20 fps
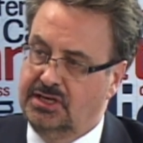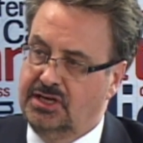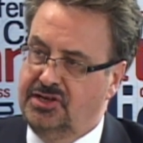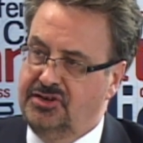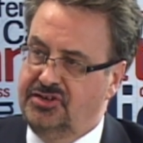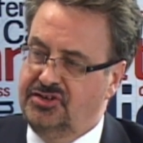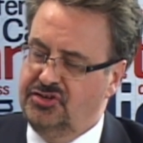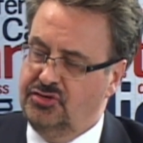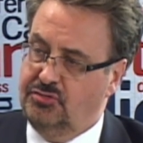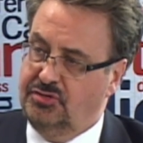in
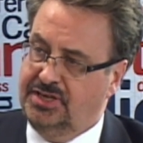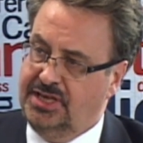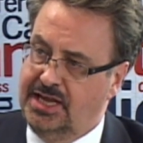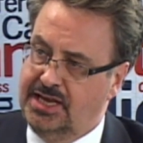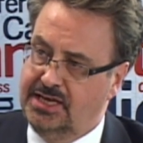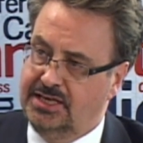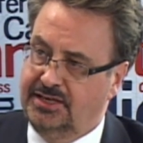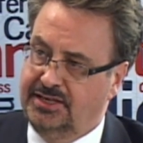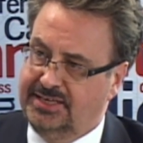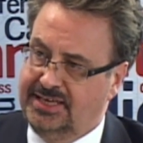the
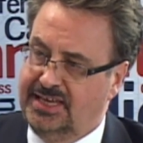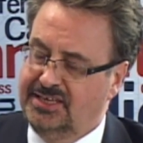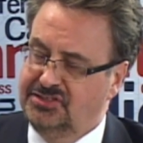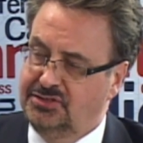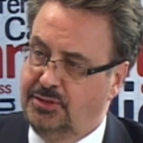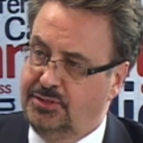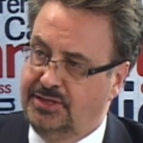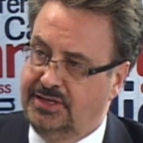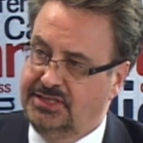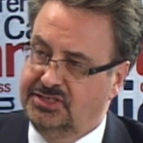UK, the kinds
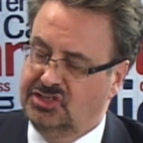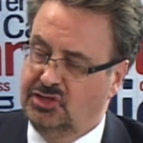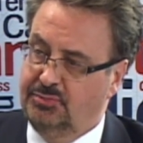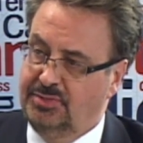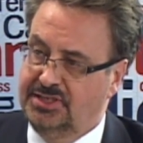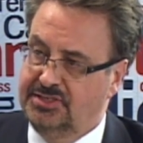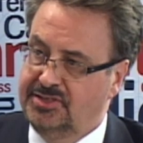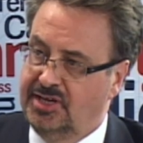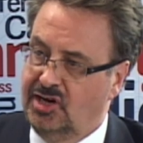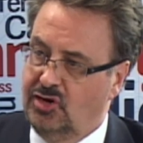of things that
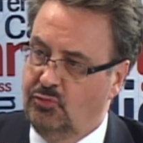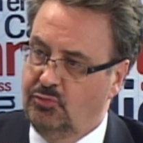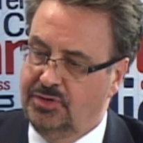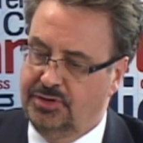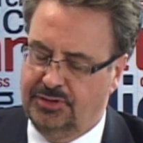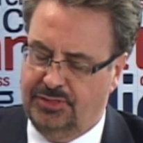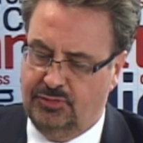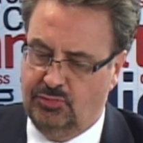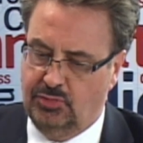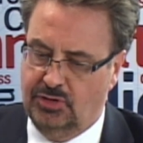we dealt
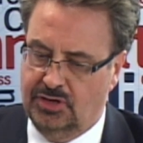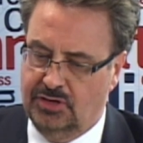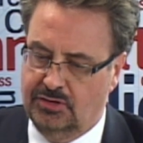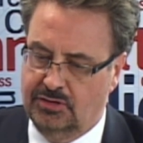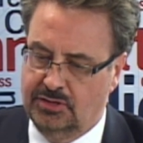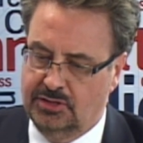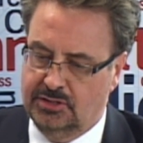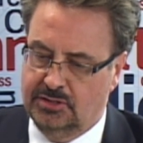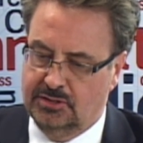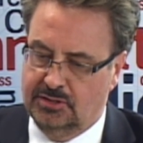with were
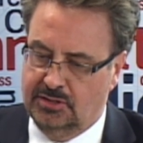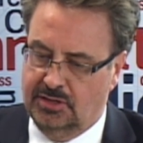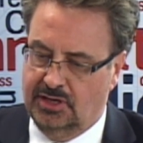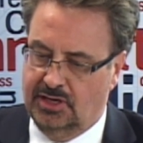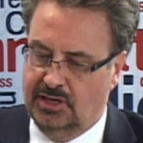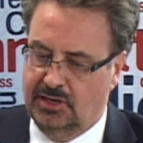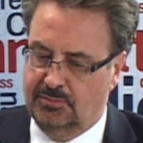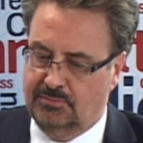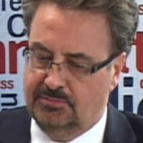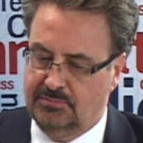
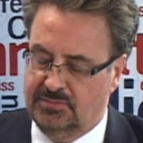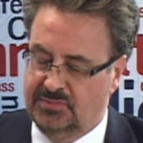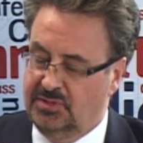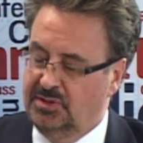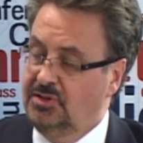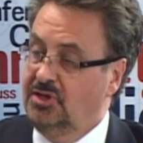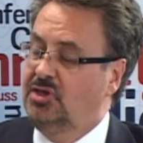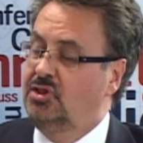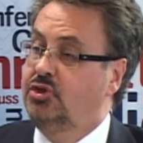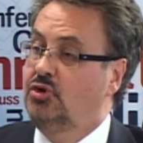
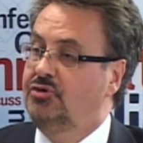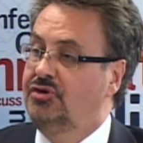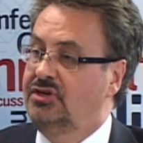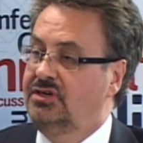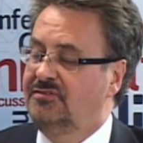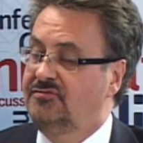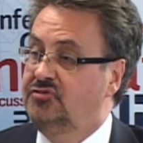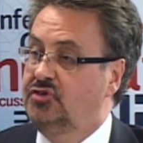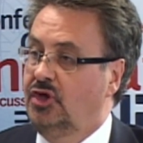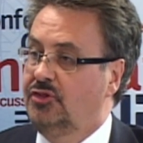the cloning
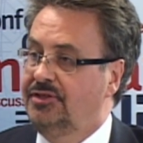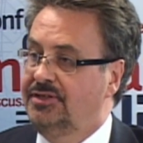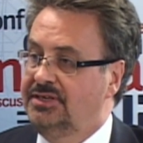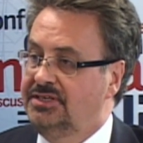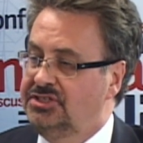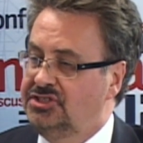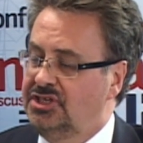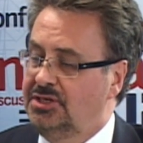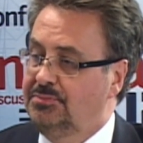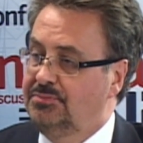of Dolly the
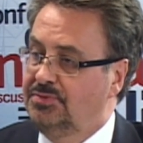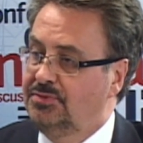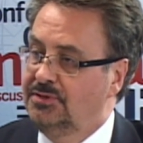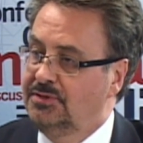sheep.